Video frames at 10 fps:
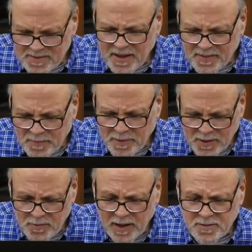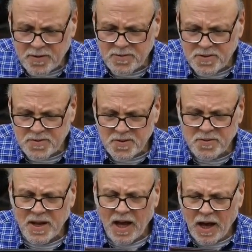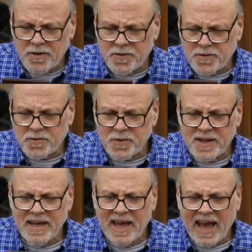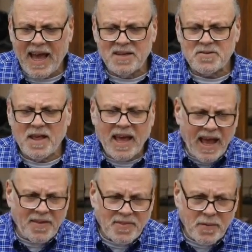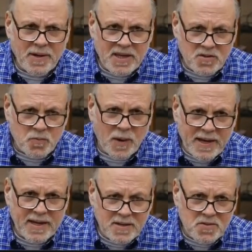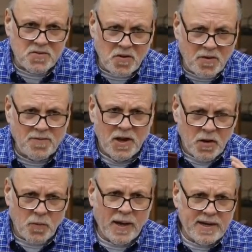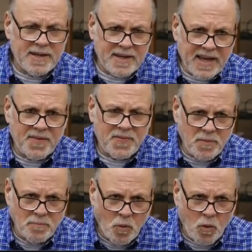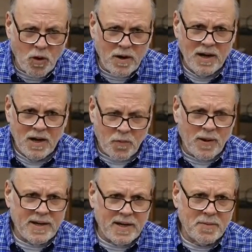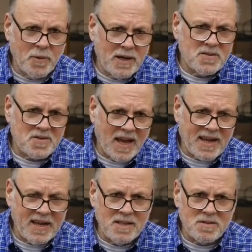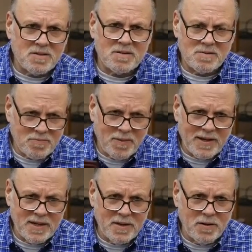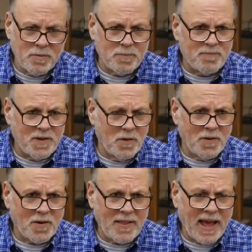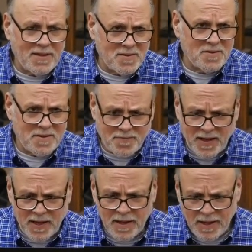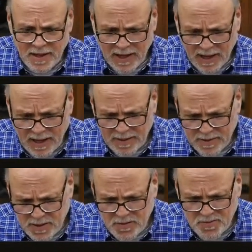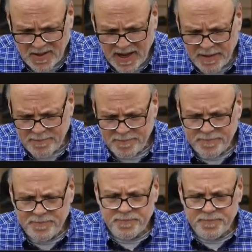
he set them by the tree, I turned too soon, under the tree as they ate. There he is, ready to serve, ready to get them more, ready to bring seconds, ready to fill their glasses if they uh, use that.